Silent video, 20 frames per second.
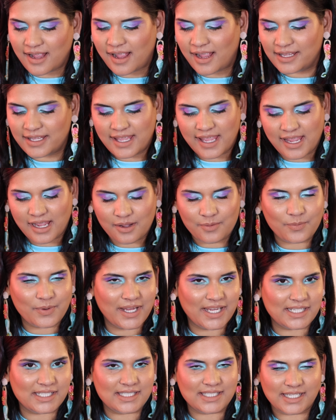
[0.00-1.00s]
I can't
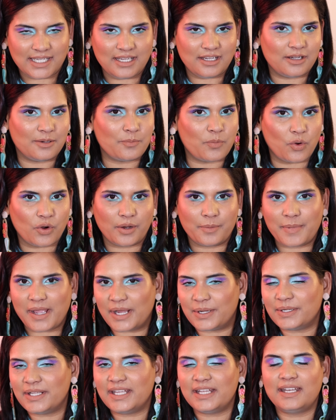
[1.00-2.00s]
wait to hear more
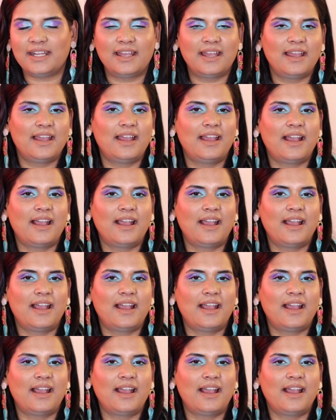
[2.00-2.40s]
about it.